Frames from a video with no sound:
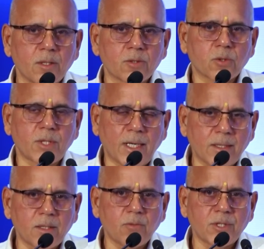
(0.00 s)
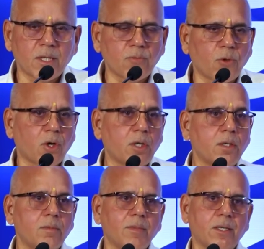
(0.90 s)
So that is the vision
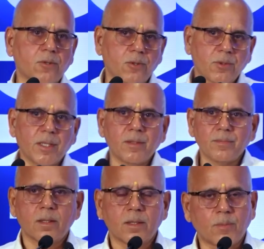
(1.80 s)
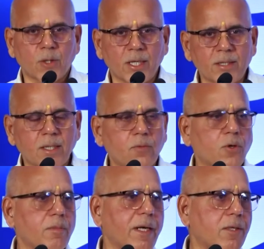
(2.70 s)
for metro today. The potential
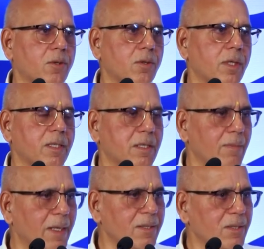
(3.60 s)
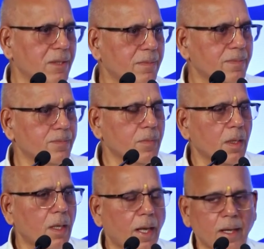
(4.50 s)
for metro is immense,
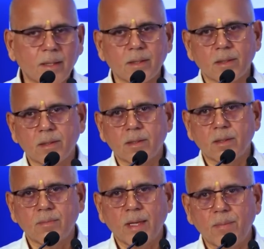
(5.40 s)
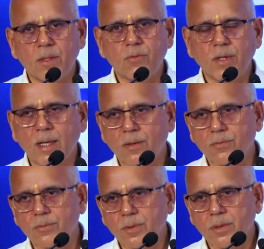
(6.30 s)
and maybe we
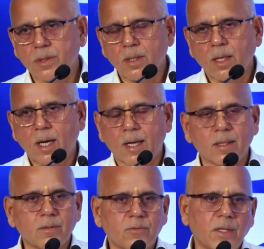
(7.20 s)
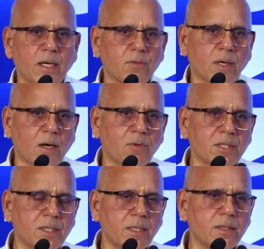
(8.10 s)
have
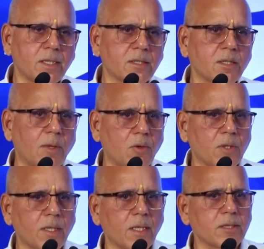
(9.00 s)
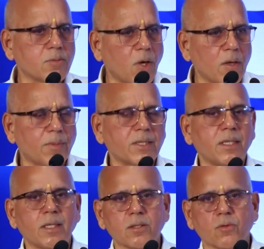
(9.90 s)
harvested just about a small
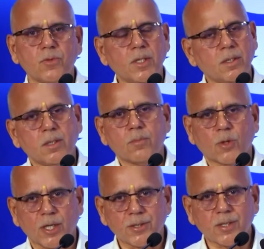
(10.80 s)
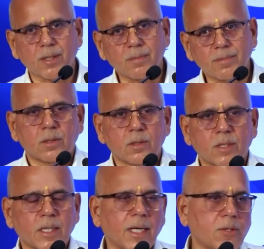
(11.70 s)
percentage of the potential.
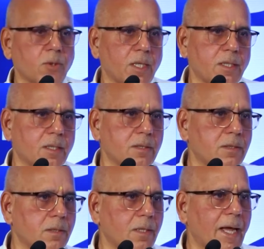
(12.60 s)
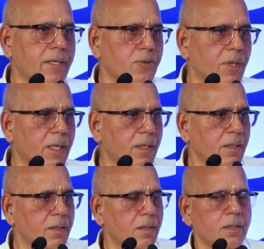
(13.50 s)
The get-togethers like today,
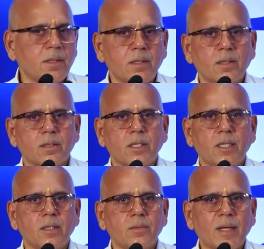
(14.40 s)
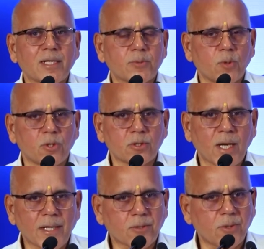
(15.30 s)
the expos
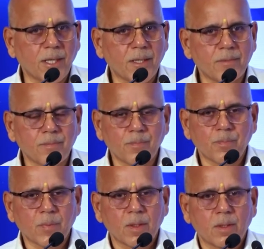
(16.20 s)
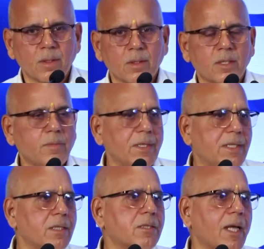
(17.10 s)
like today, the meetings